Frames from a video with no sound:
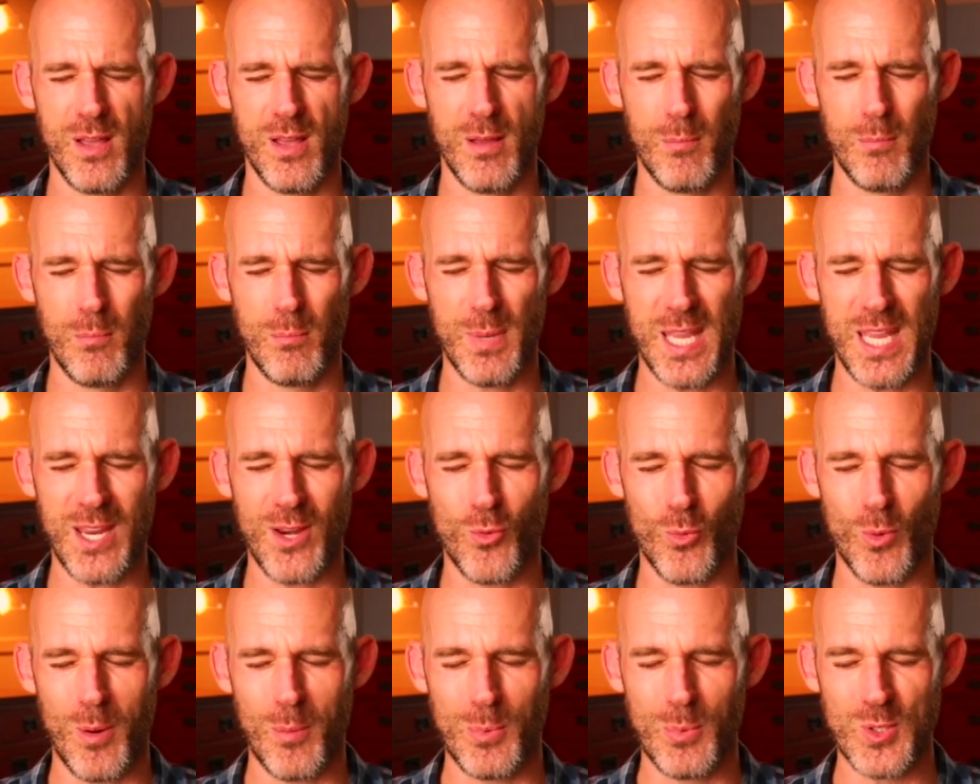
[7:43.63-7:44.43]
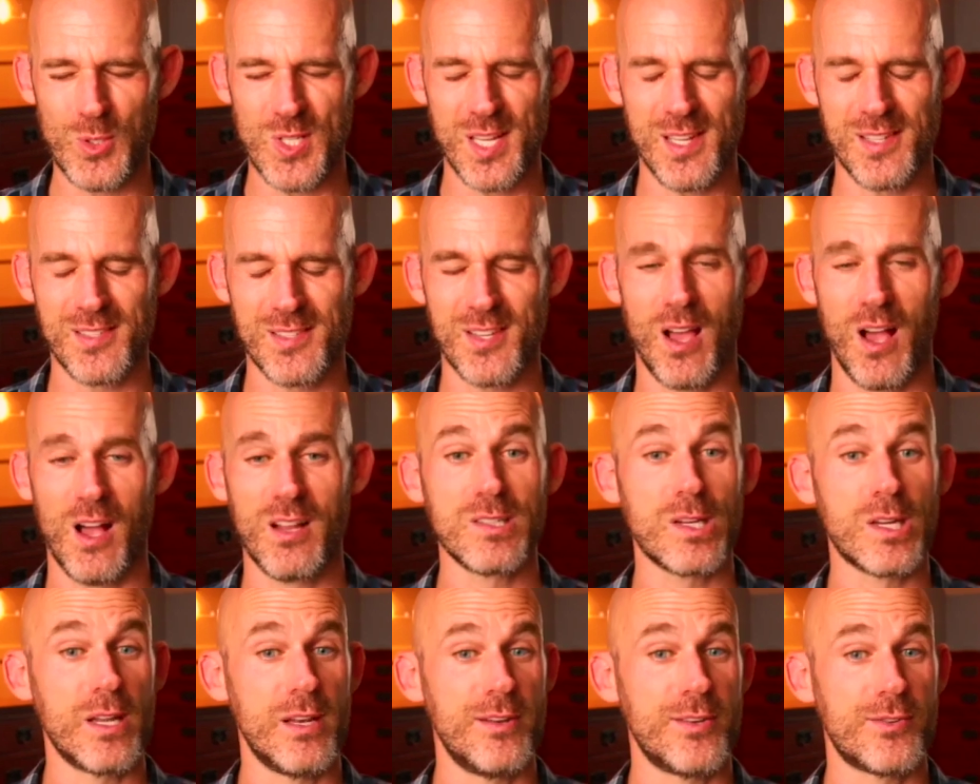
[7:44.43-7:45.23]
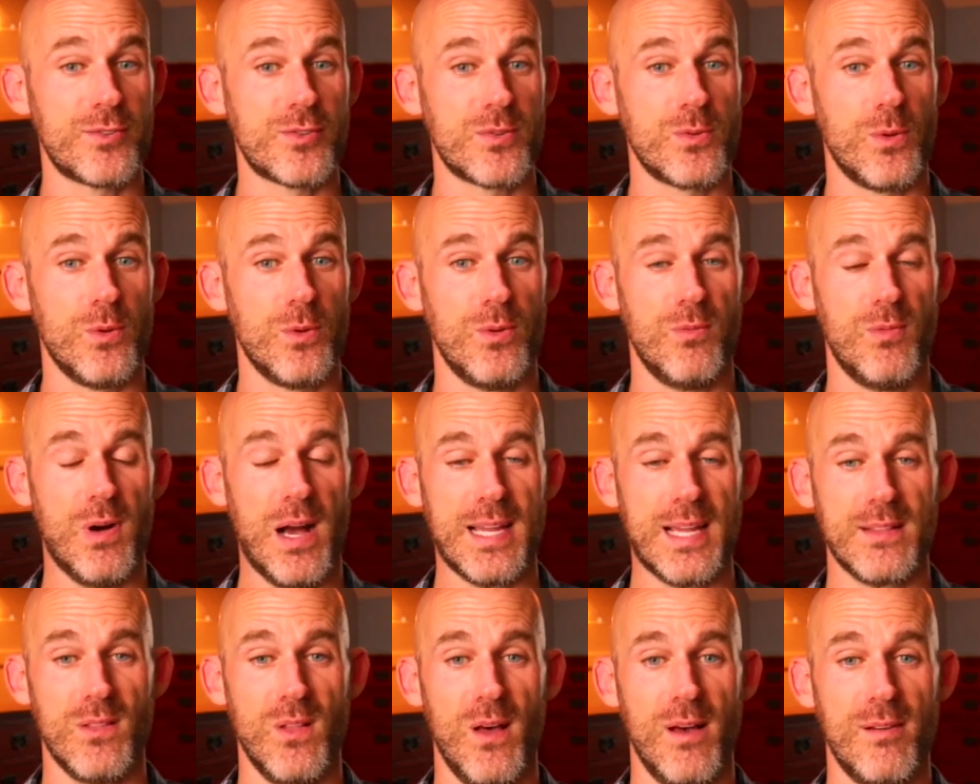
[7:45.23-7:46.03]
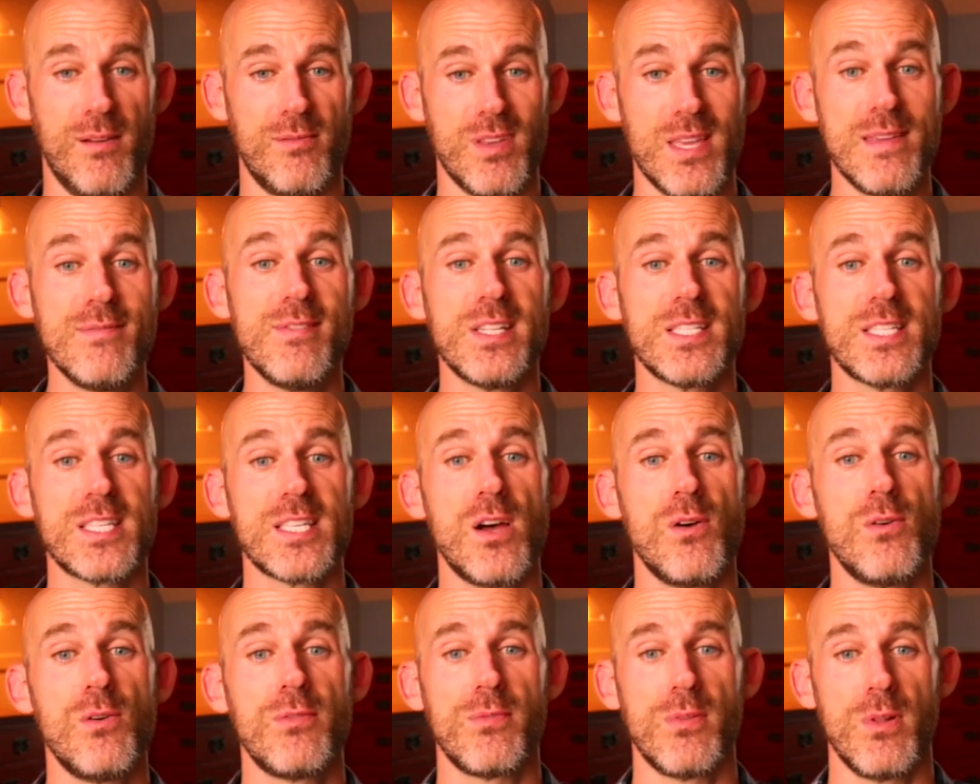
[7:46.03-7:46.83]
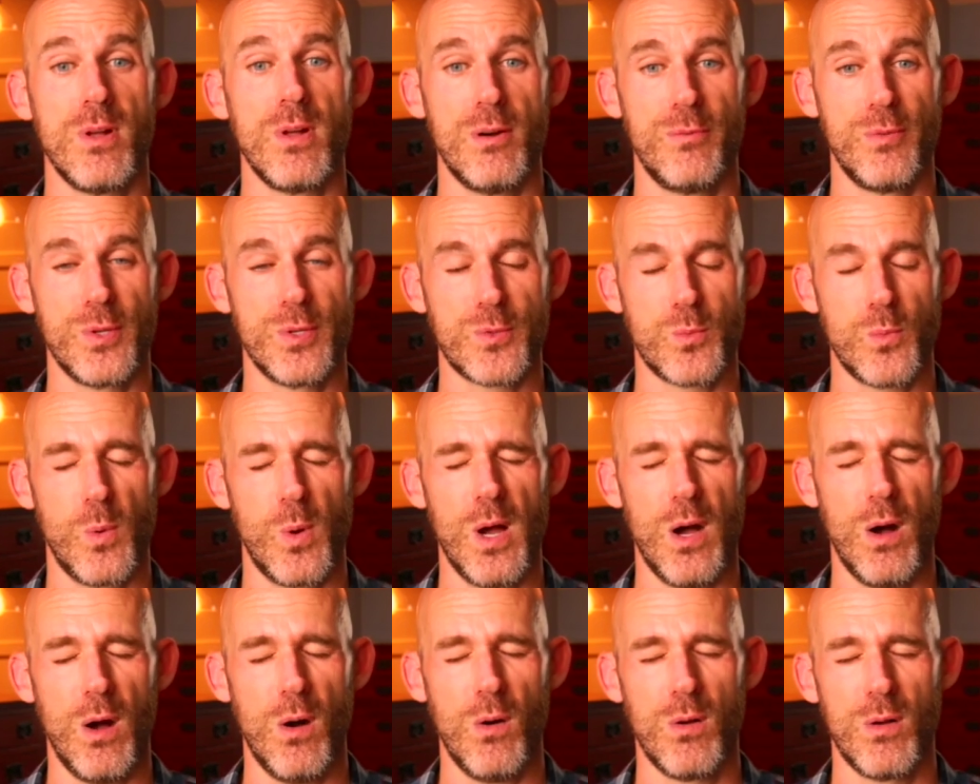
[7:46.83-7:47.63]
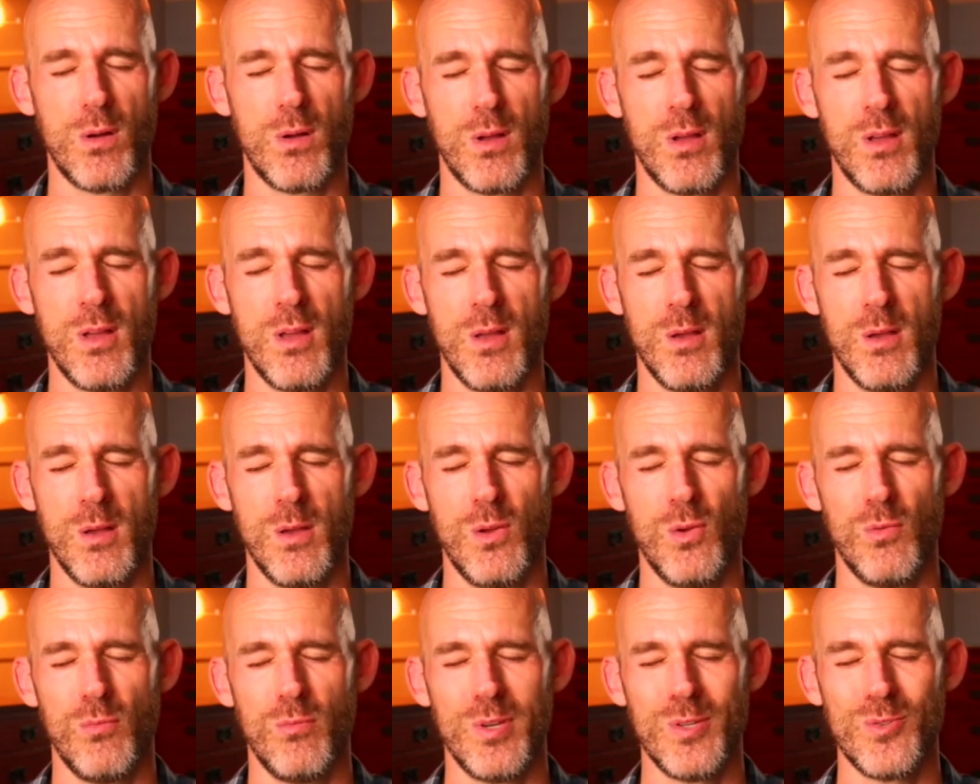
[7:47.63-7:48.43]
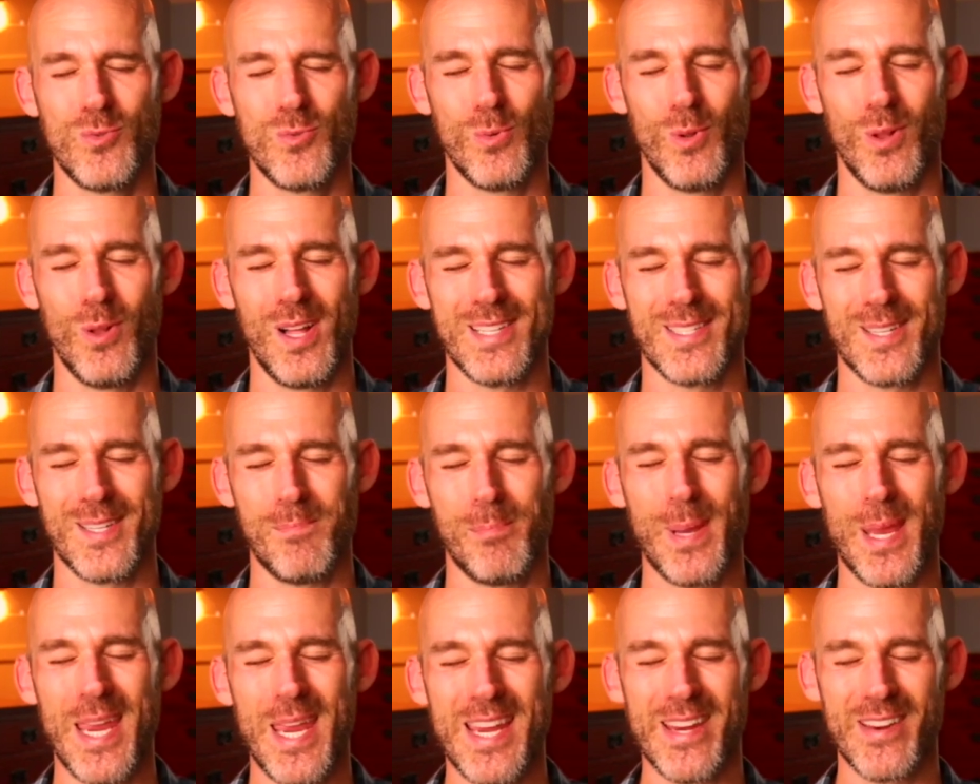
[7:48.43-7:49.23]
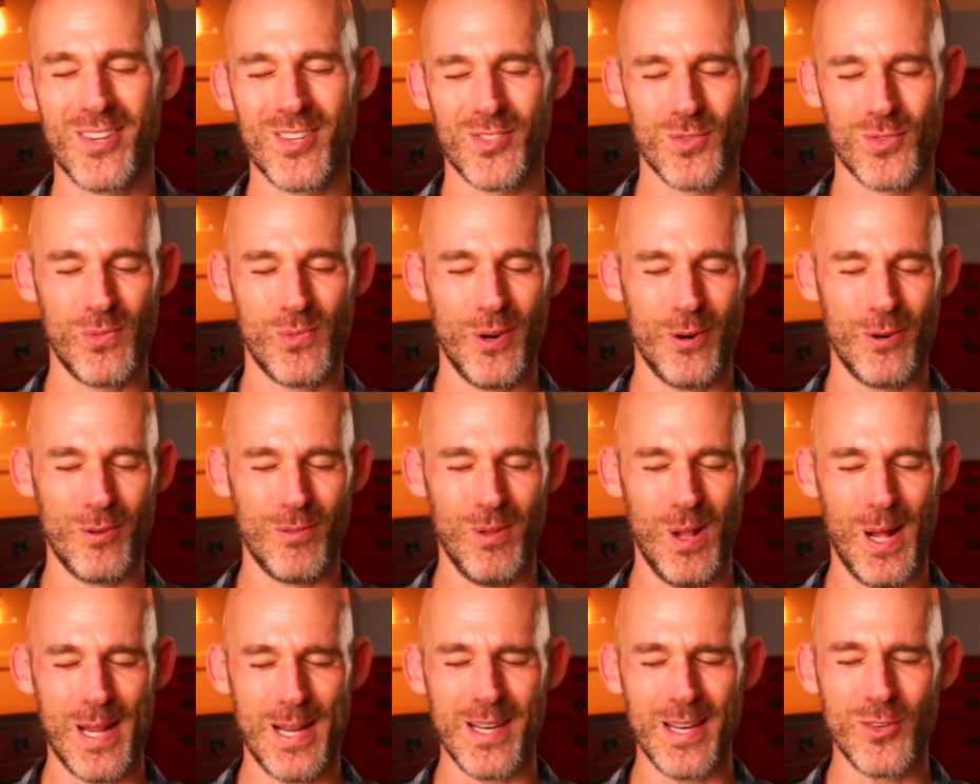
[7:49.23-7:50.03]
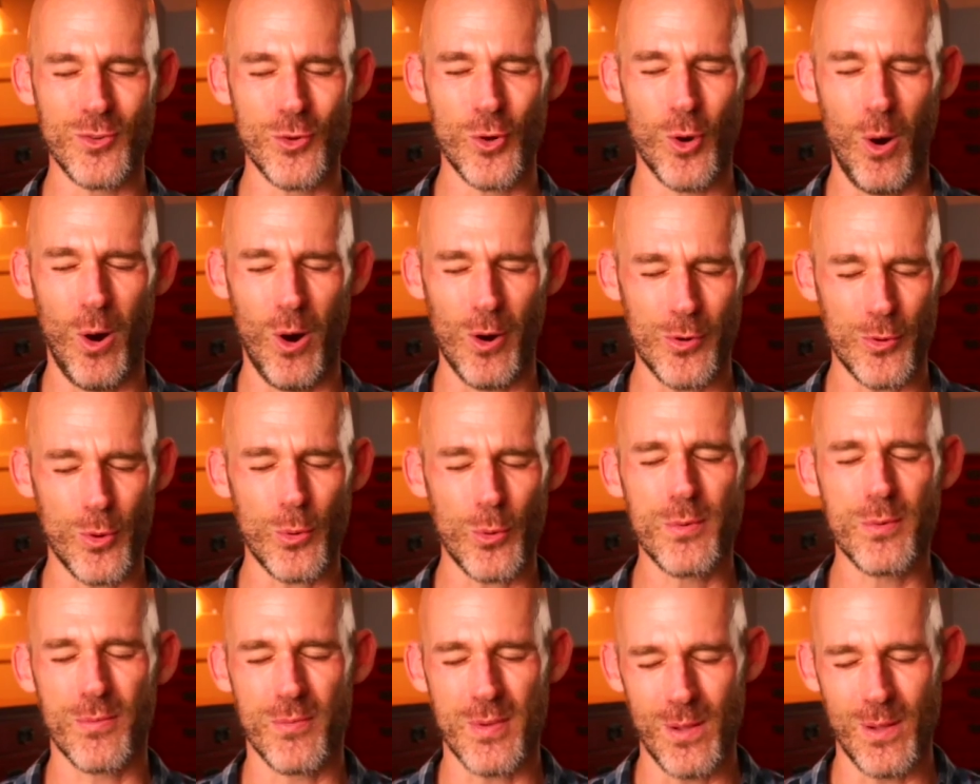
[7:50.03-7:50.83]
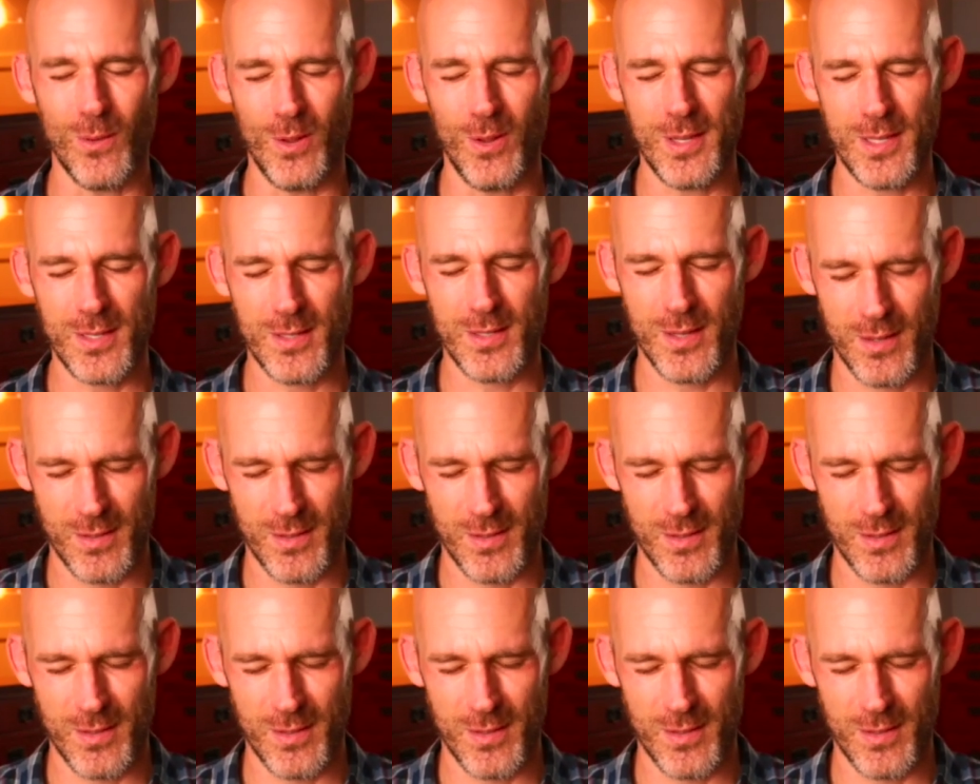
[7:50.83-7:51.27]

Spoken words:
Pink represents unconditional divine love, even self-love as well. Visualize a pink sphere of light in your heart, or feel it.